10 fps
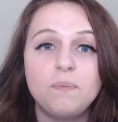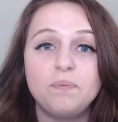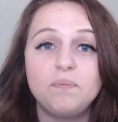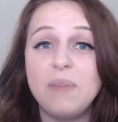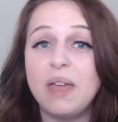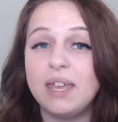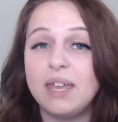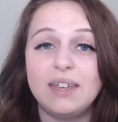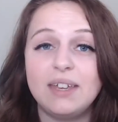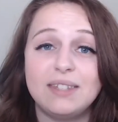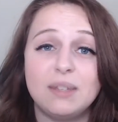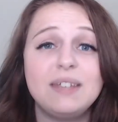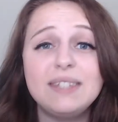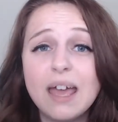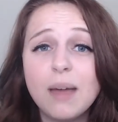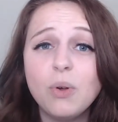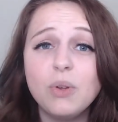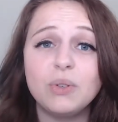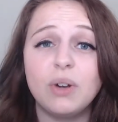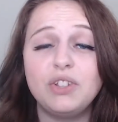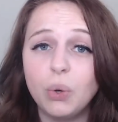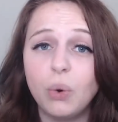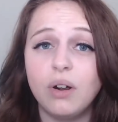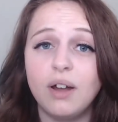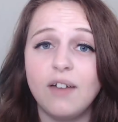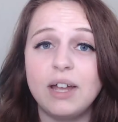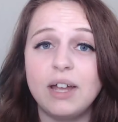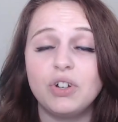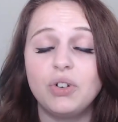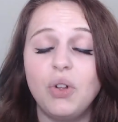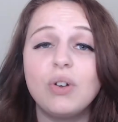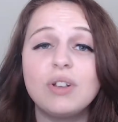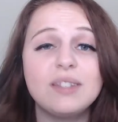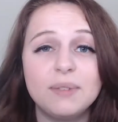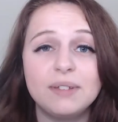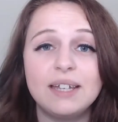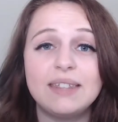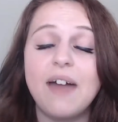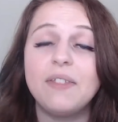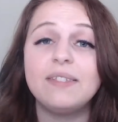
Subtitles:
maybe even get some examples or a tour of my journal or something like that,